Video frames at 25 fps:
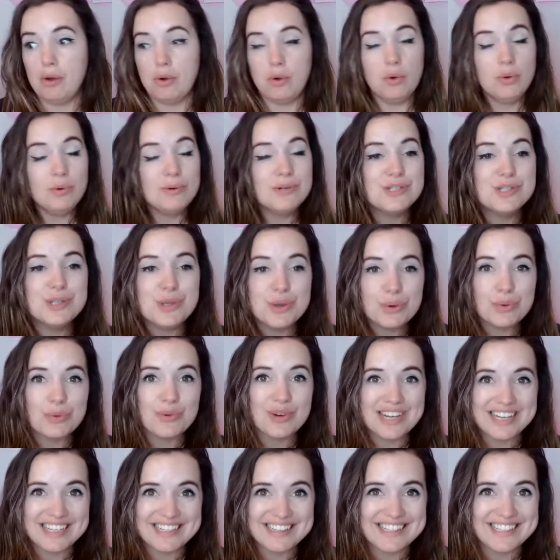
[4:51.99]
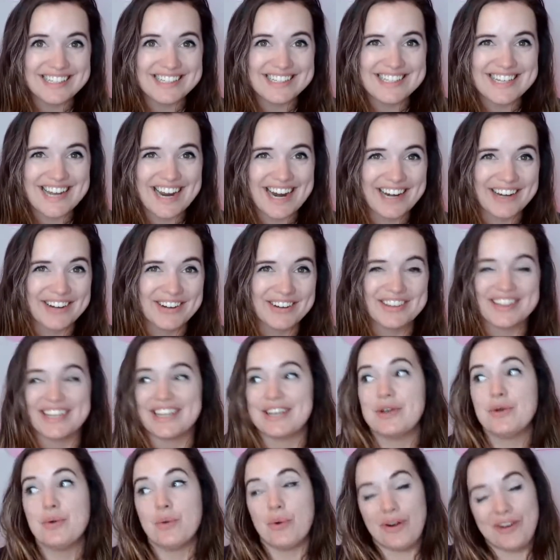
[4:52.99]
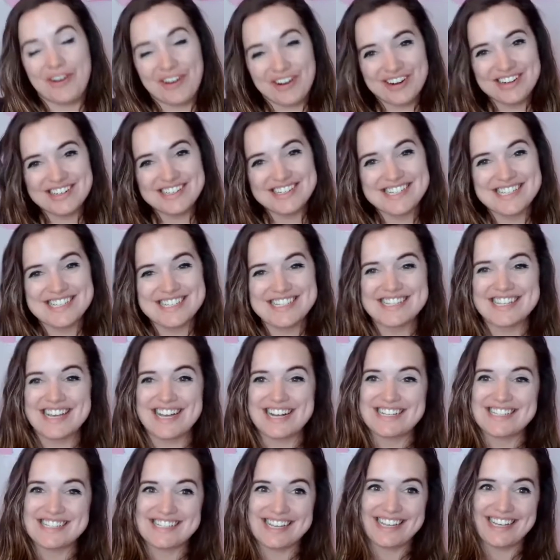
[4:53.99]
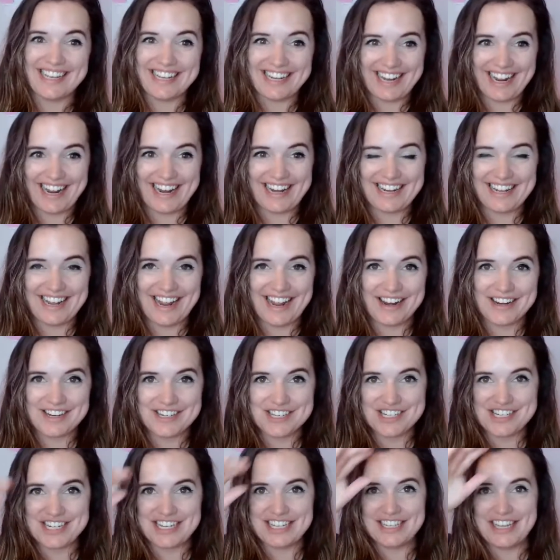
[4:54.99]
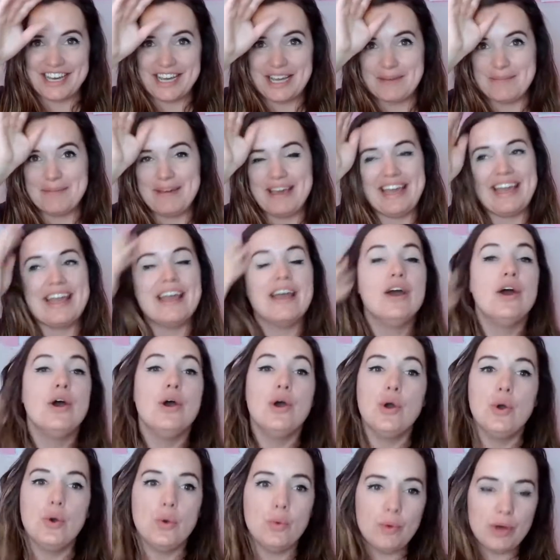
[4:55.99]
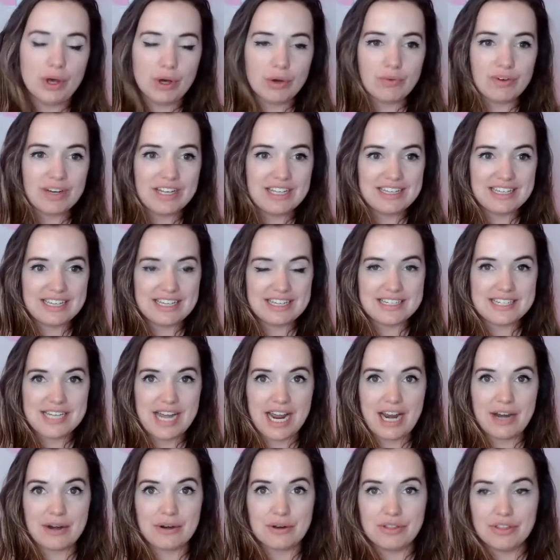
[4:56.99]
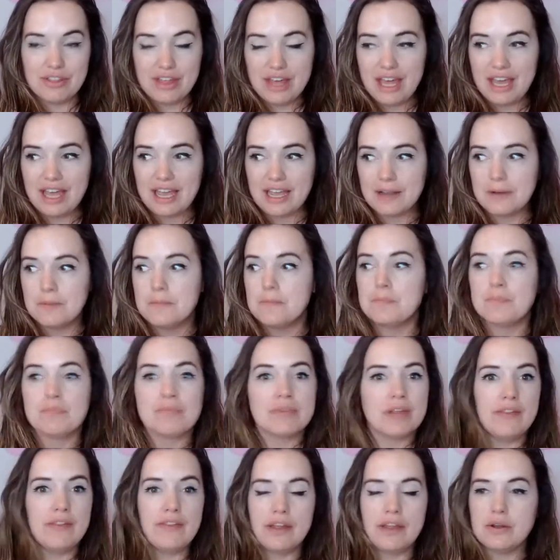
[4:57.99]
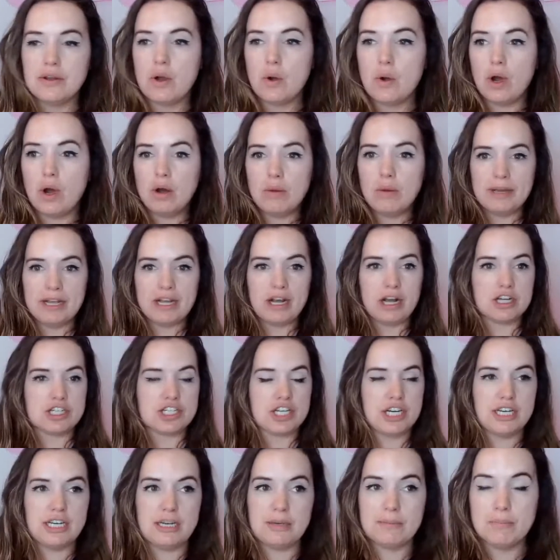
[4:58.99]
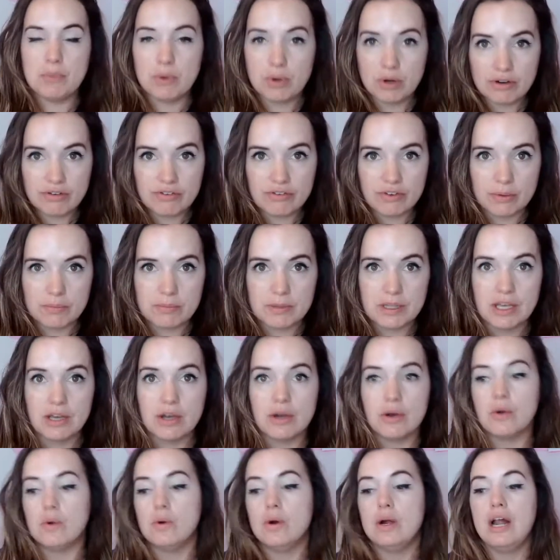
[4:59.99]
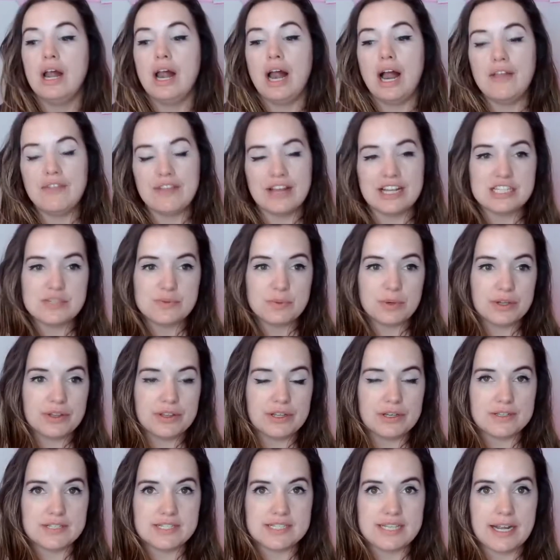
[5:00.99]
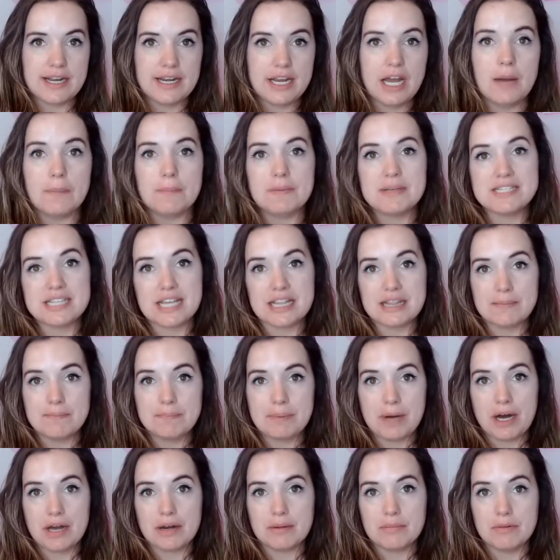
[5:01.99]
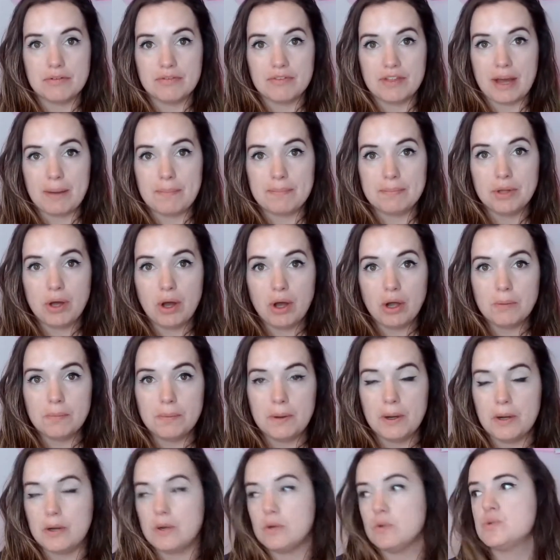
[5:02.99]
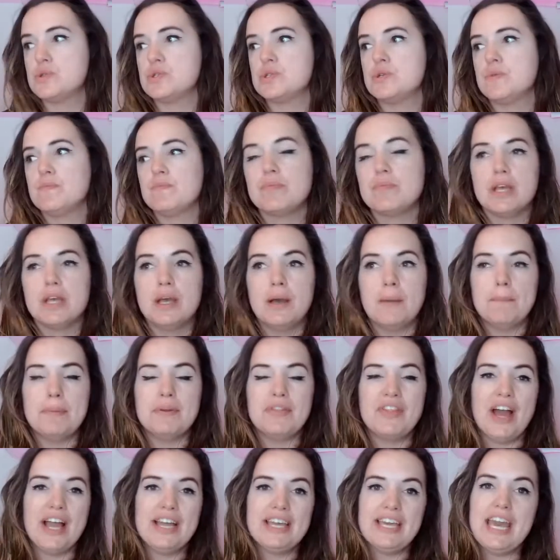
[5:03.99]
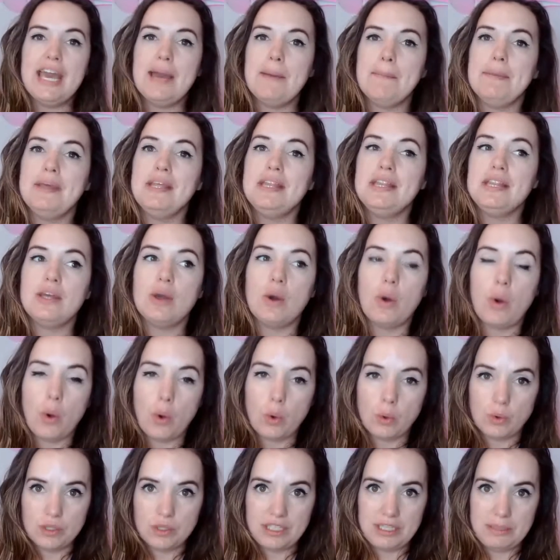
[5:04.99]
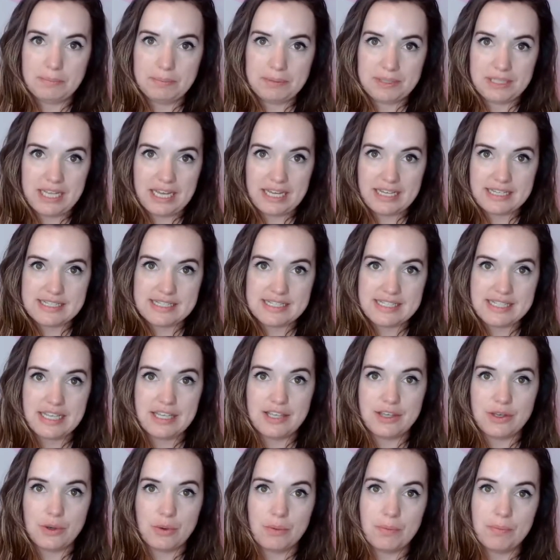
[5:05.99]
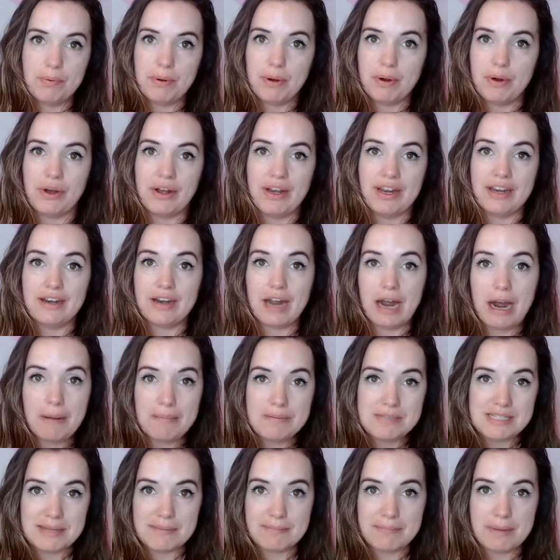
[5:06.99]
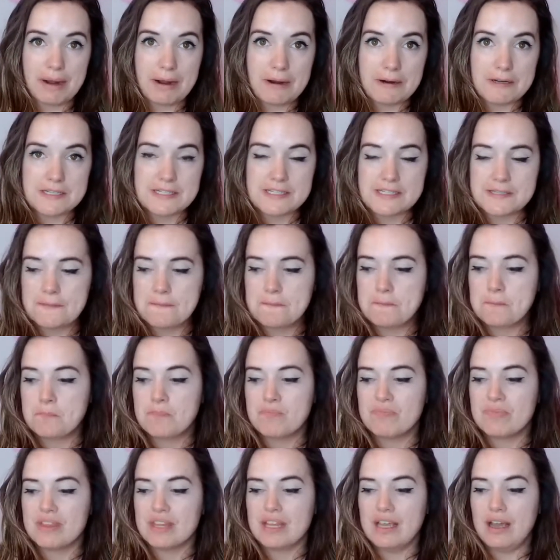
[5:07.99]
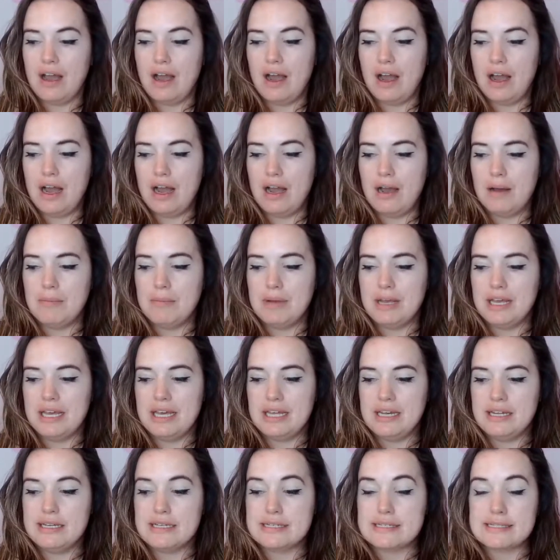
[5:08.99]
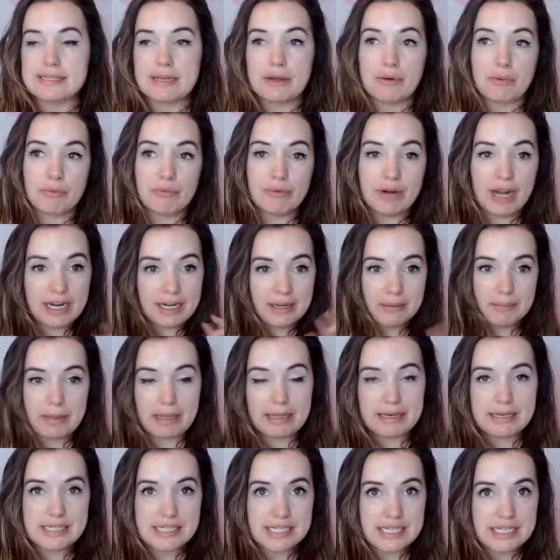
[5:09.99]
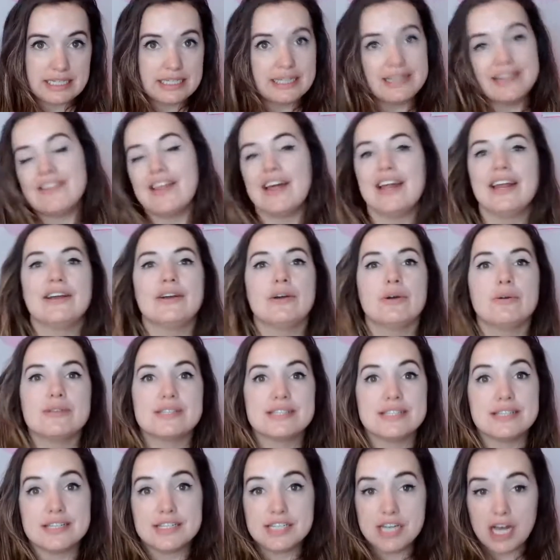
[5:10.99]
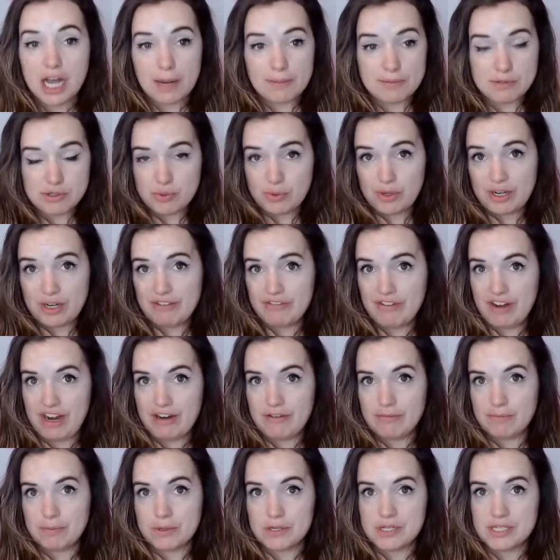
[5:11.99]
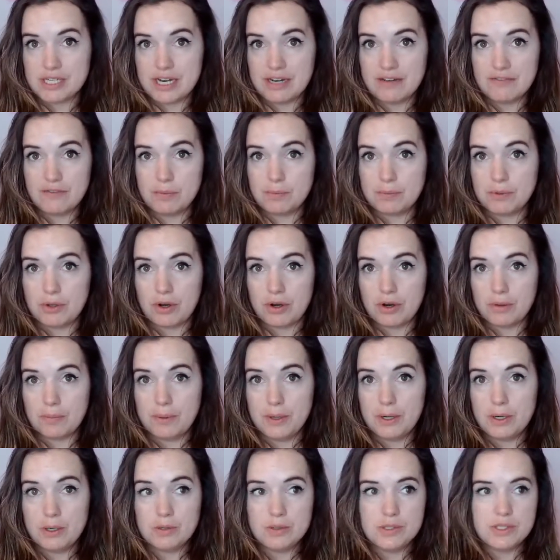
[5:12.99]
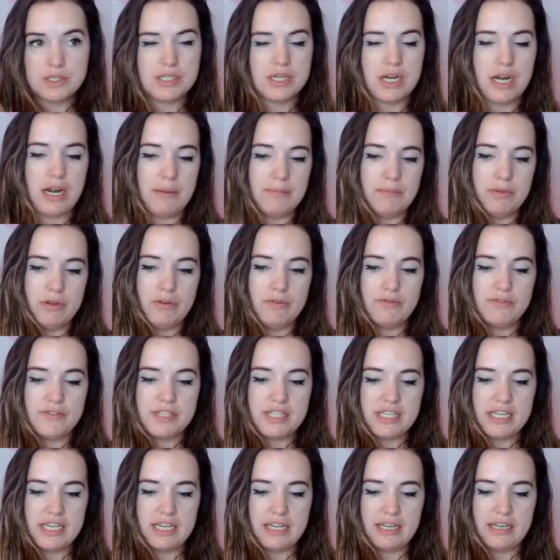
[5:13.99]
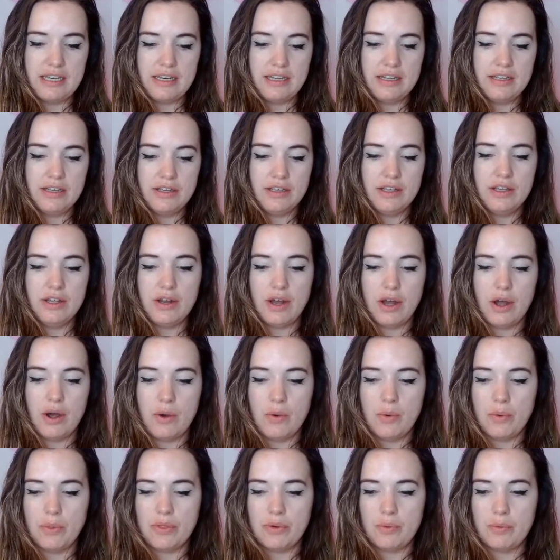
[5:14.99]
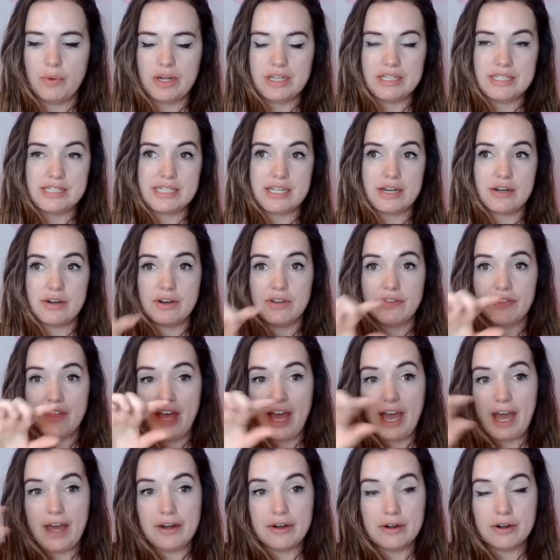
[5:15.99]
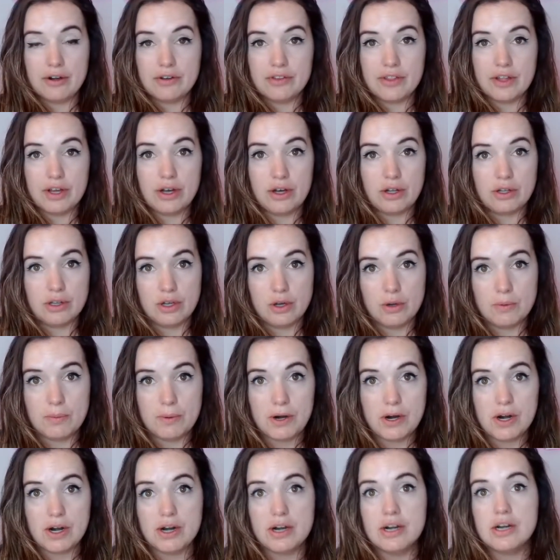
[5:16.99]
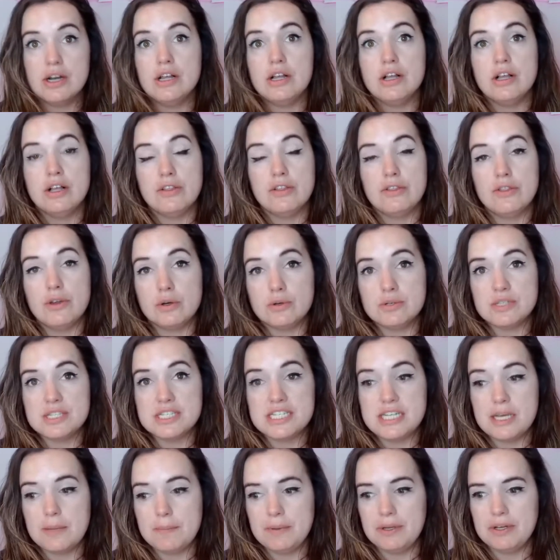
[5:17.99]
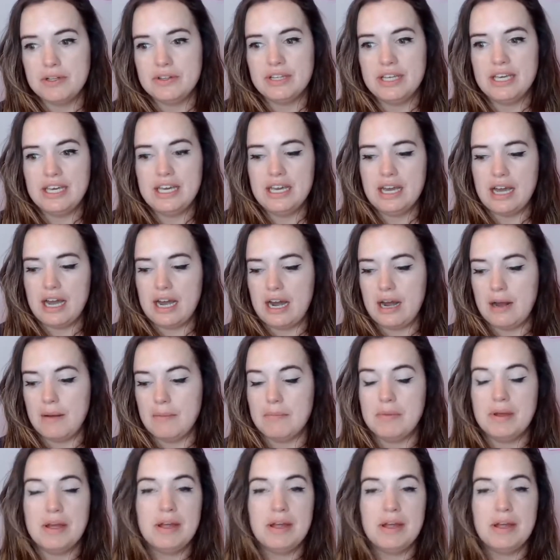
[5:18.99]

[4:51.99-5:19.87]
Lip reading: do read the entire thing, who aren't dyslexic and ADHD like me, who will read the entire thing and then go, oh my gosh, I need more from you. And that's where they'll sign up, is at the bottom of that blog post. But that can't be the only place that you put an opt-in box. It is recommended that it goes in the top 25% of a blog post. You've seen, the ones that are in the header, the hello bar. Those typically, not